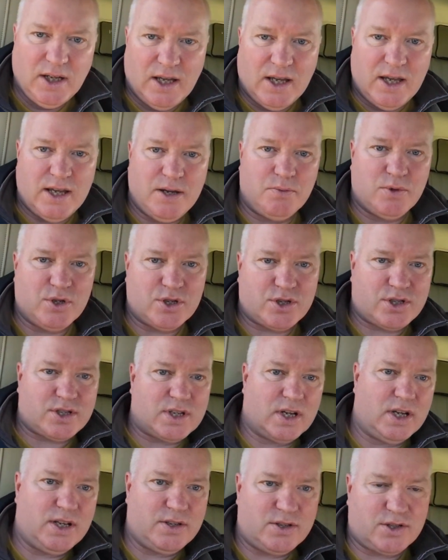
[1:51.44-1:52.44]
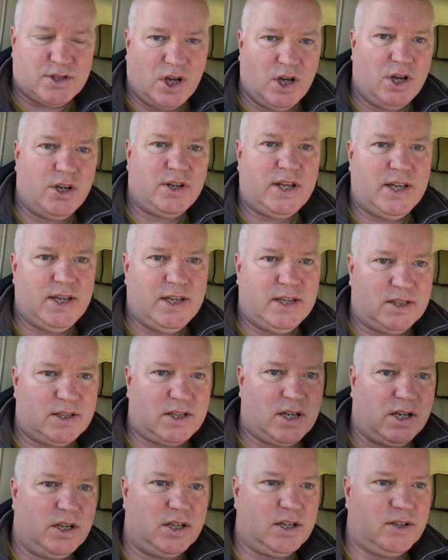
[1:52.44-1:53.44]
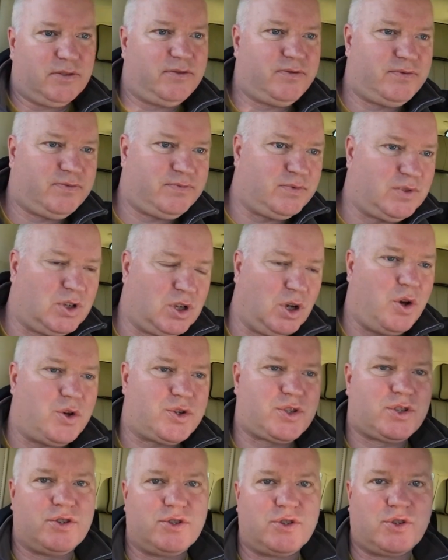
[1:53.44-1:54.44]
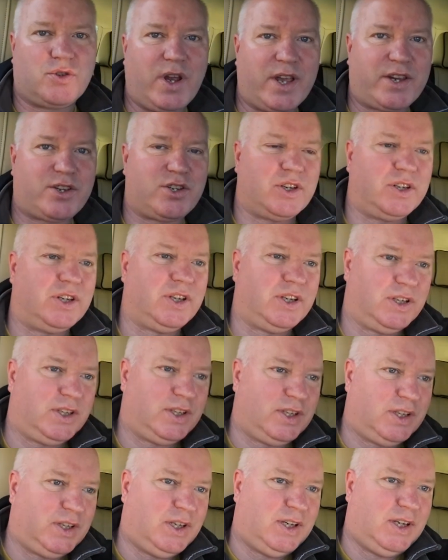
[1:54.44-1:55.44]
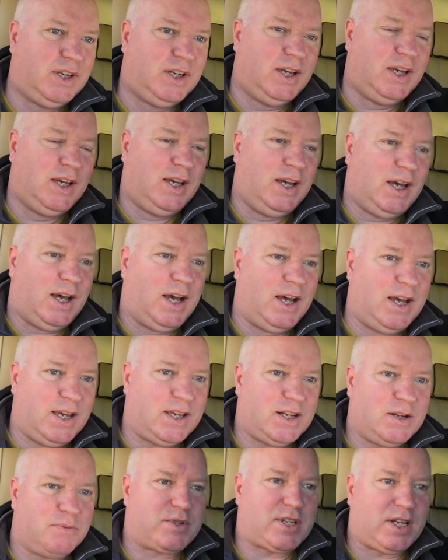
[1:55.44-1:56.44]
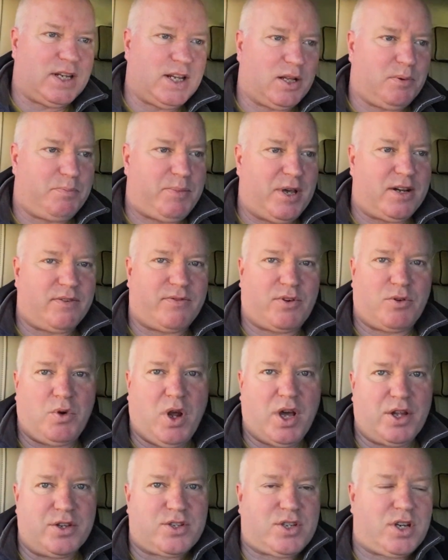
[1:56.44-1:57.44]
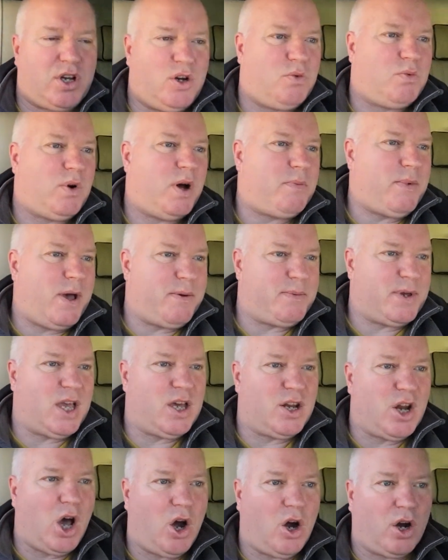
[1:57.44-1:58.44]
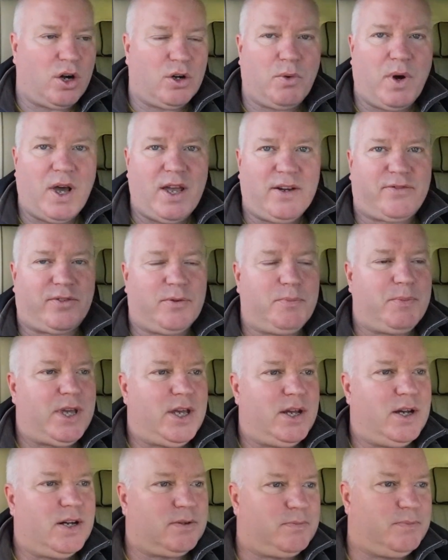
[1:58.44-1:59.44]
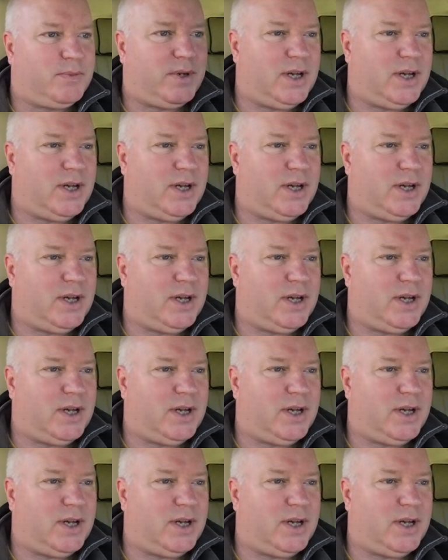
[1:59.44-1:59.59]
it was down in kind of Gloucester direction, and it was a little bit of a run, so maybe an hour away from here.